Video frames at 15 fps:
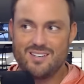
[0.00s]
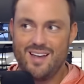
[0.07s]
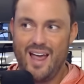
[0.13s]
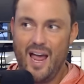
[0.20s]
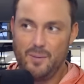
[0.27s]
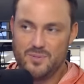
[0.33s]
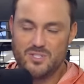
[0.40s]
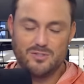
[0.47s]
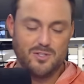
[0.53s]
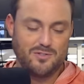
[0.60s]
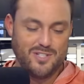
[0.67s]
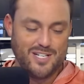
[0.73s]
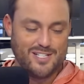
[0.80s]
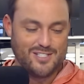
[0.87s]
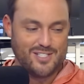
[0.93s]

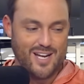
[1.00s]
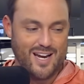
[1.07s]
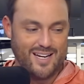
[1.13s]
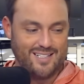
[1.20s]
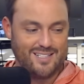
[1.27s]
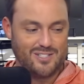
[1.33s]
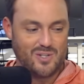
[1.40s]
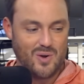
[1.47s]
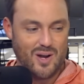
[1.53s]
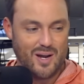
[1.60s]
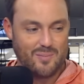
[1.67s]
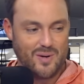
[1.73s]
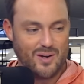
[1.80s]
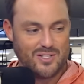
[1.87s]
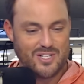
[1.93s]
Absolutely insane. And so I
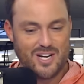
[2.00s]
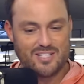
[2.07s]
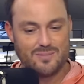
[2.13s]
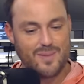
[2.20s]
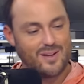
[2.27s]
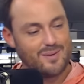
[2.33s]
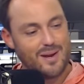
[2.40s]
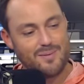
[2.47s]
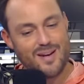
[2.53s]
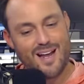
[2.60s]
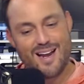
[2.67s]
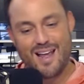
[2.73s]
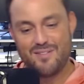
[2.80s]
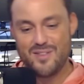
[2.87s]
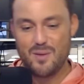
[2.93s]
apologize about maybe
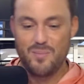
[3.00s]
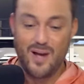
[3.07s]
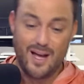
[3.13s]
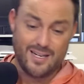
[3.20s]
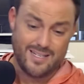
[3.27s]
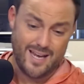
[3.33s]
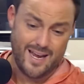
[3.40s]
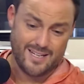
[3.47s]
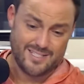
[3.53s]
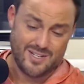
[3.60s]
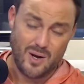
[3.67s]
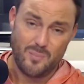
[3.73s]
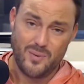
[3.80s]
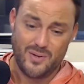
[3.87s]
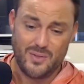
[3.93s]
not having the podcast
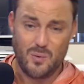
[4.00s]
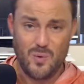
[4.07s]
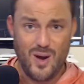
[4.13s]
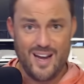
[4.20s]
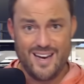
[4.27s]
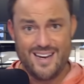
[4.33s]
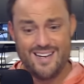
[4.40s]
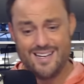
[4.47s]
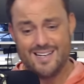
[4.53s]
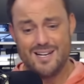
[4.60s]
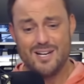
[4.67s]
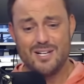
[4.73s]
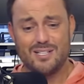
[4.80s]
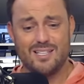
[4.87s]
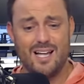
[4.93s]
up on the ready
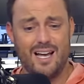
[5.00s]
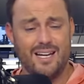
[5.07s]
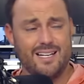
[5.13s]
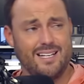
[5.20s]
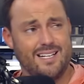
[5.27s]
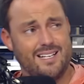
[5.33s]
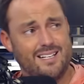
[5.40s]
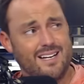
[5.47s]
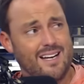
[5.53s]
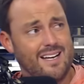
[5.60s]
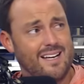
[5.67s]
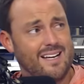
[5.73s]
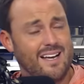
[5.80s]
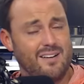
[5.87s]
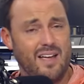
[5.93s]
like
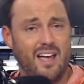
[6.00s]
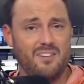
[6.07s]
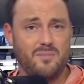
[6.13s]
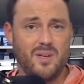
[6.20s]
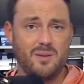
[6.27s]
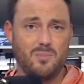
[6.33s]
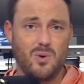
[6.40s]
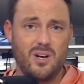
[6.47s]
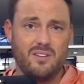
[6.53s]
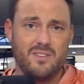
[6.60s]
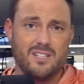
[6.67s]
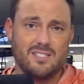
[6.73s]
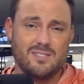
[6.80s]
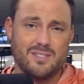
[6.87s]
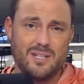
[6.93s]
I have been
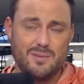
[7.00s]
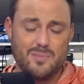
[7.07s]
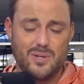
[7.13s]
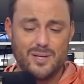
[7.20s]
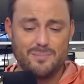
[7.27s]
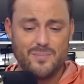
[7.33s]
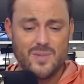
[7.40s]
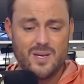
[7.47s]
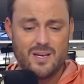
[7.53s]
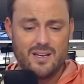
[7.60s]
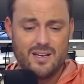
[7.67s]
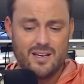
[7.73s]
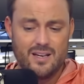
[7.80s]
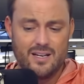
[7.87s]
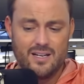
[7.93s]
previously, but
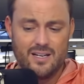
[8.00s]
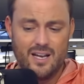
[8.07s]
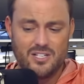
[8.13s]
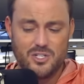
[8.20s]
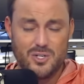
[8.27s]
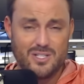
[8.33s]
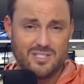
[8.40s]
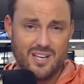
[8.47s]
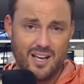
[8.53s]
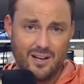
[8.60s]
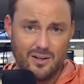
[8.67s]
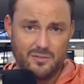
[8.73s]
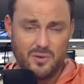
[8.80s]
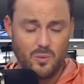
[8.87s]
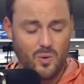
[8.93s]
as you can
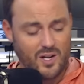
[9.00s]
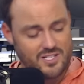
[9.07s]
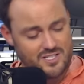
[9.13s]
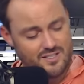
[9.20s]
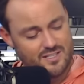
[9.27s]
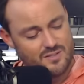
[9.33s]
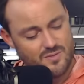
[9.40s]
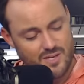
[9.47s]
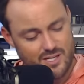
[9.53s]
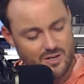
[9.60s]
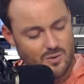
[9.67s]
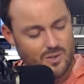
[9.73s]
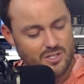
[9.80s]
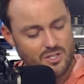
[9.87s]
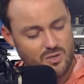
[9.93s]
tell, if you're watching this
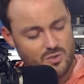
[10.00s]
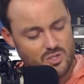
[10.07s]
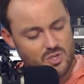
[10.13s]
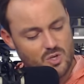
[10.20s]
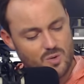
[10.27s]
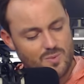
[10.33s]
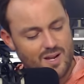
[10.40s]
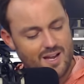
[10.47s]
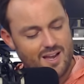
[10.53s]
video on YouTube,